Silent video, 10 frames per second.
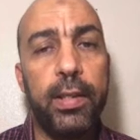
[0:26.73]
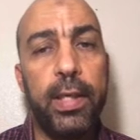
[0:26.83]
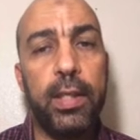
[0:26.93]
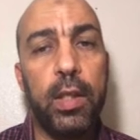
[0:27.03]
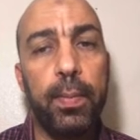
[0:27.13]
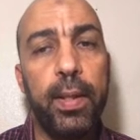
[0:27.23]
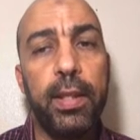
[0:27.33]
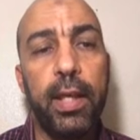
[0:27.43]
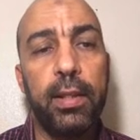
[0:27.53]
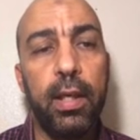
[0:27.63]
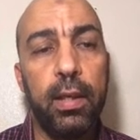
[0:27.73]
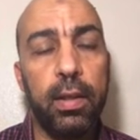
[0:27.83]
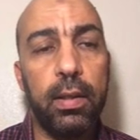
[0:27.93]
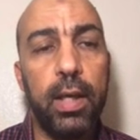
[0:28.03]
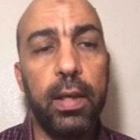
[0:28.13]
the assessment and the
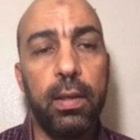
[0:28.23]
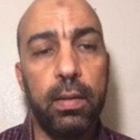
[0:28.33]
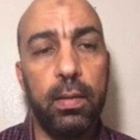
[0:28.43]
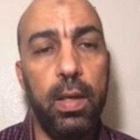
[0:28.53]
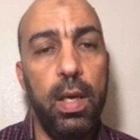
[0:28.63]
learning cycles.